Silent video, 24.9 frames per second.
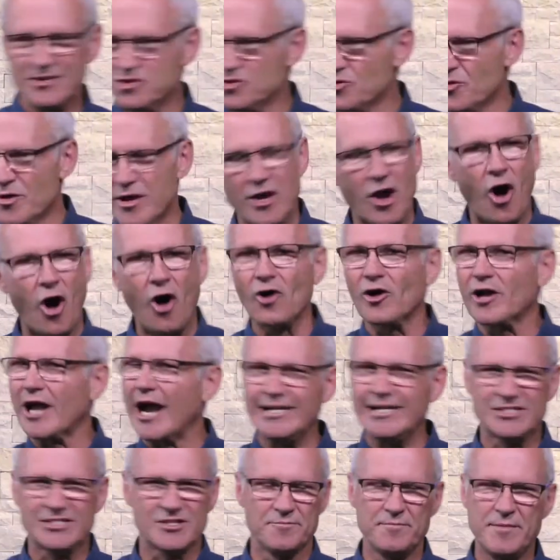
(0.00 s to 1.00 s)
doing all
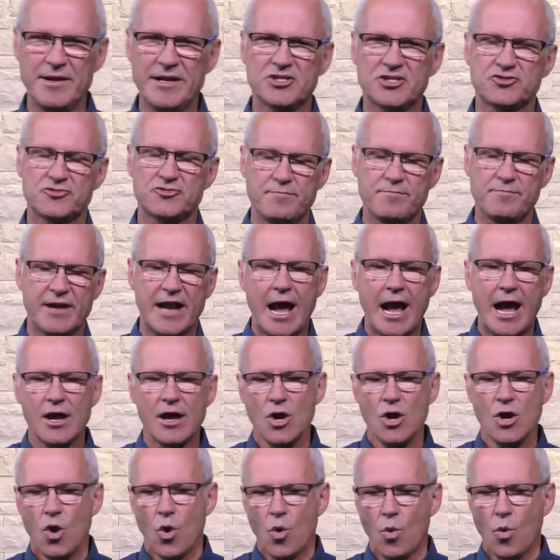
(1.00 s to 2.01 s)
kinds of ministry. But
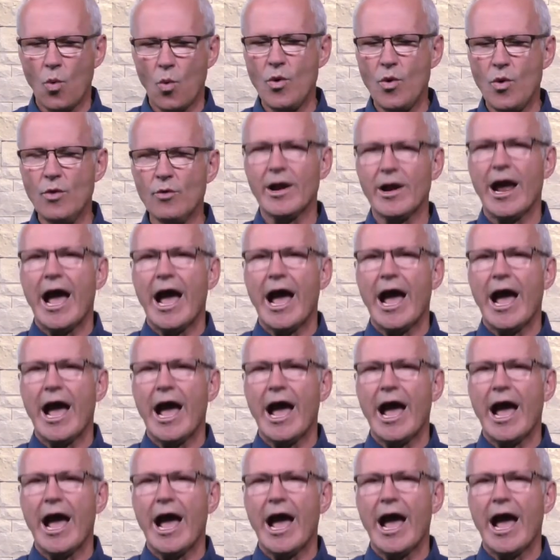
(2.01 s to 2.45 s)
we were